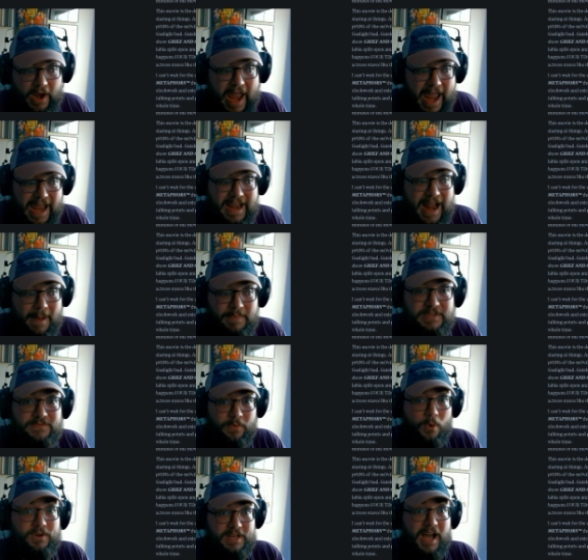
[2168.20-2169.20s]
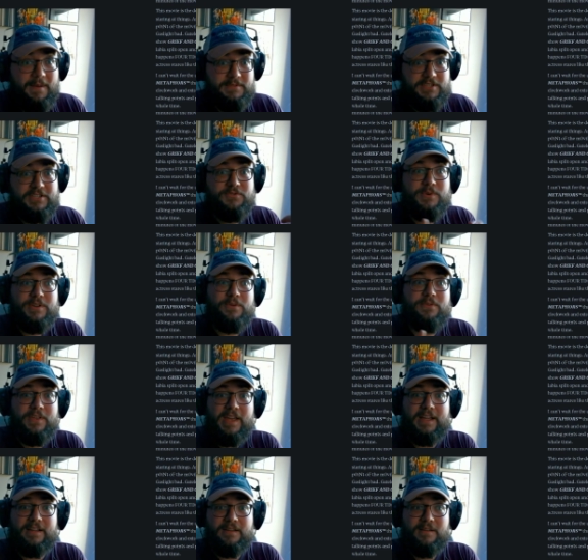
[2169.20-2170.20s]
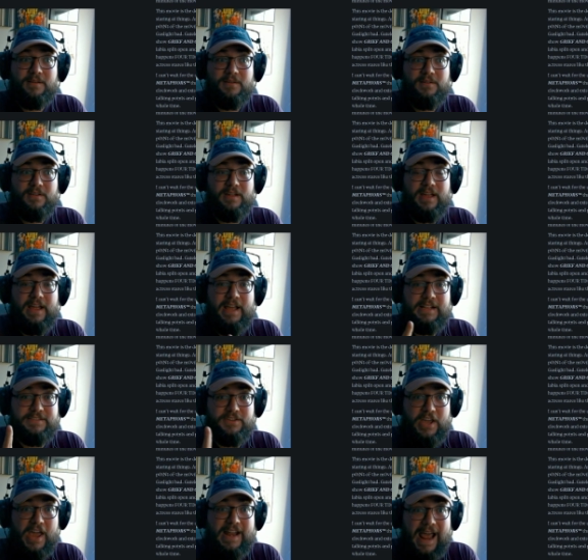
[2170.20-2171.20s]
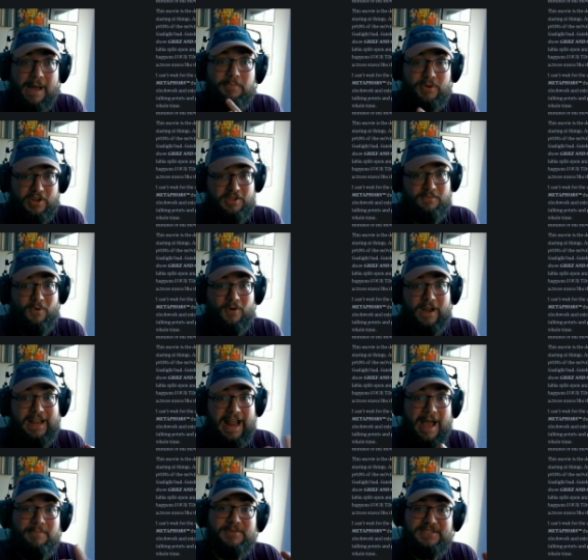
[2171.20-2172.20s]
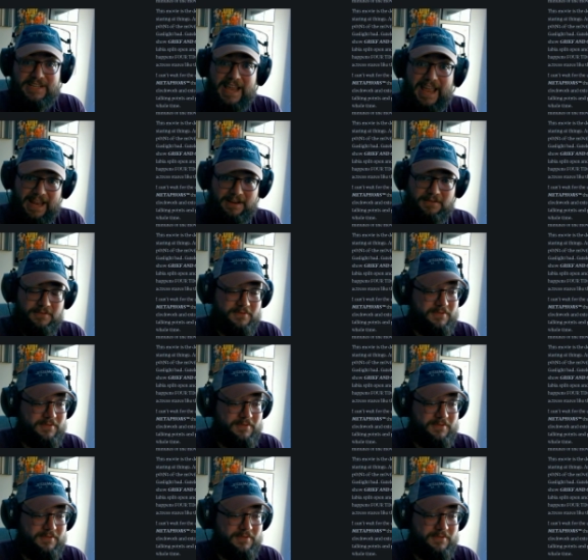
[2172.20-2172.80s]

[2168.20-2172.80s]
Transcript: It happens 4 times. Just when you think it can't happen anymore, it happens again.